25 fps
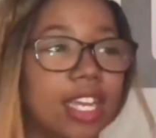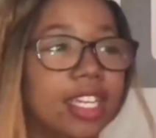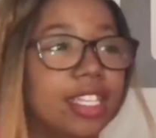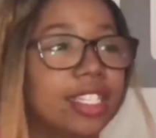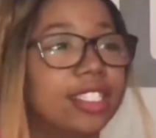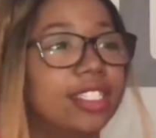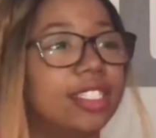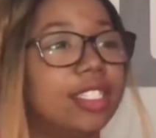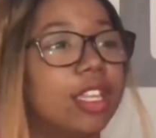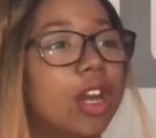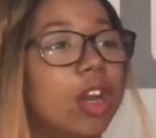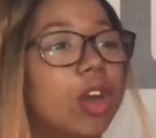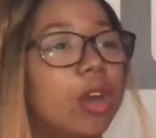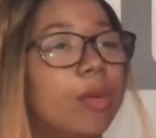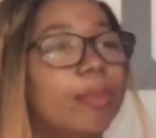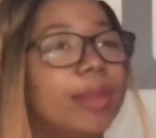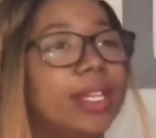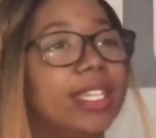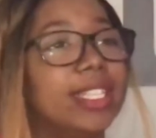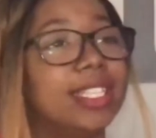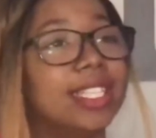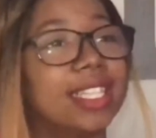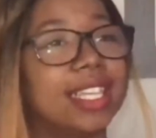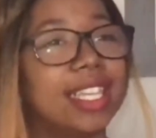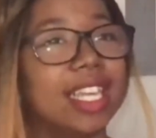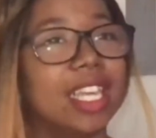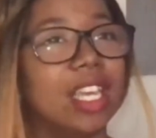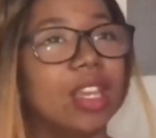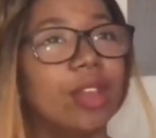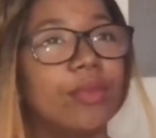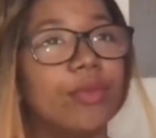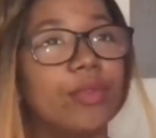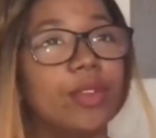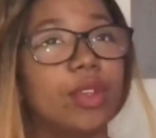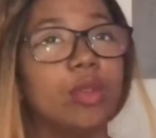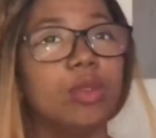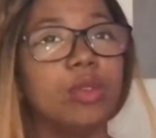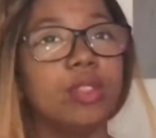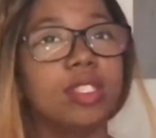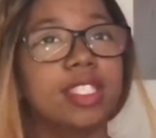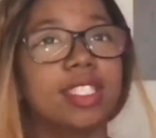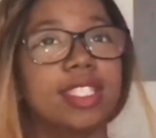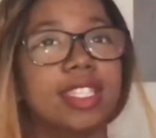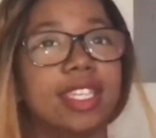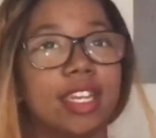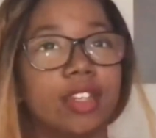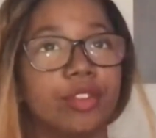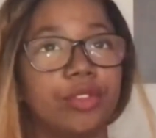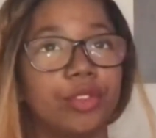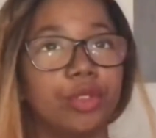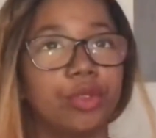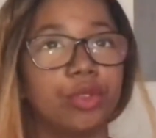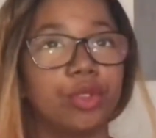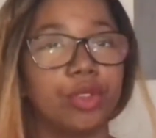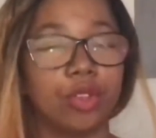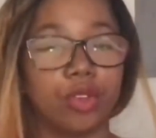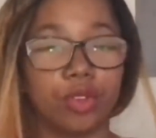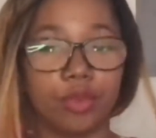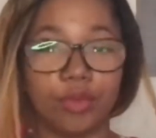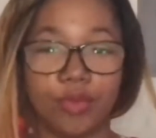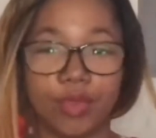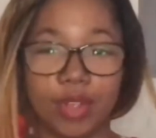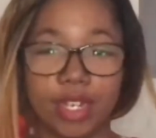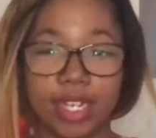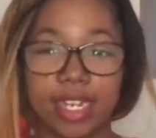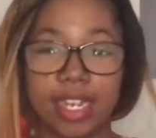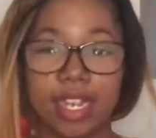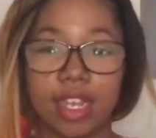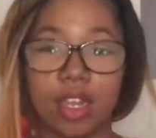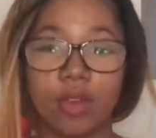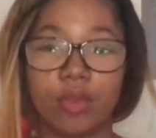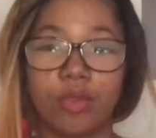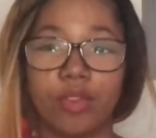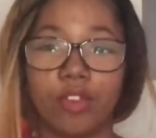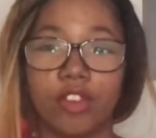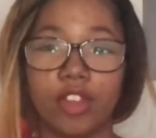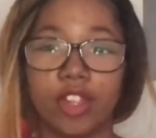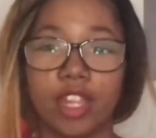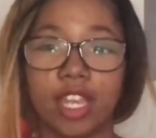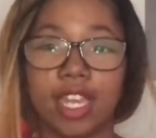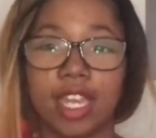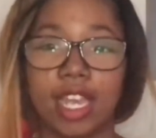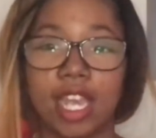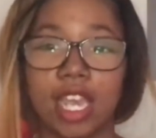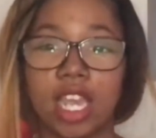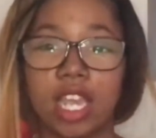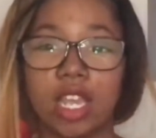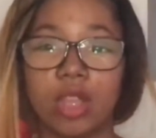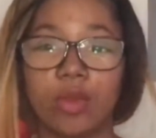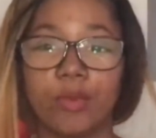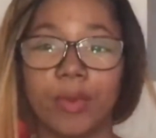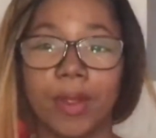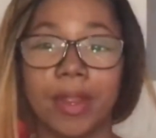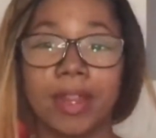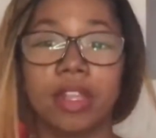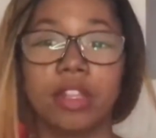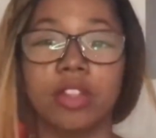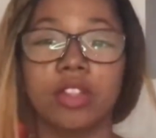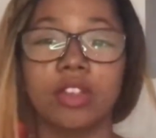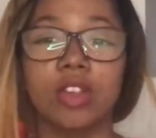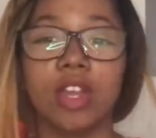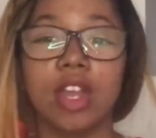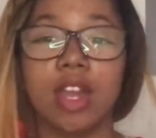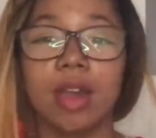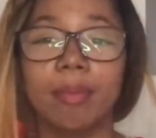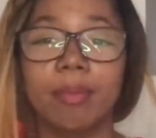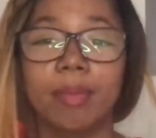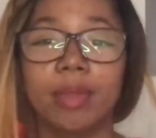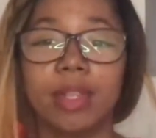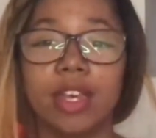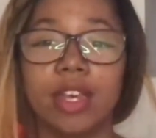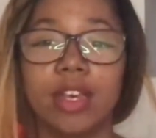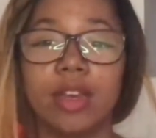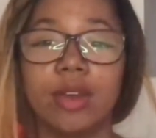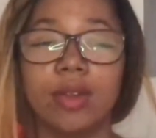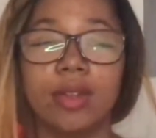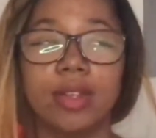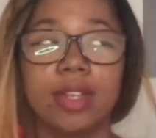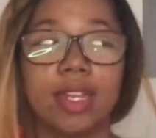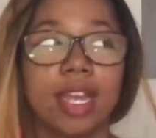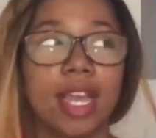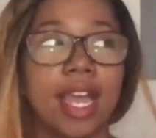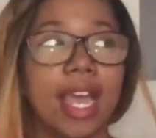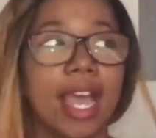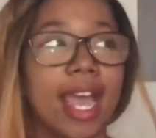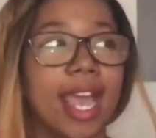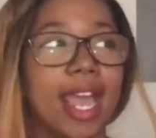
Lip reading: So basically, if you schedule your video for like a regular upload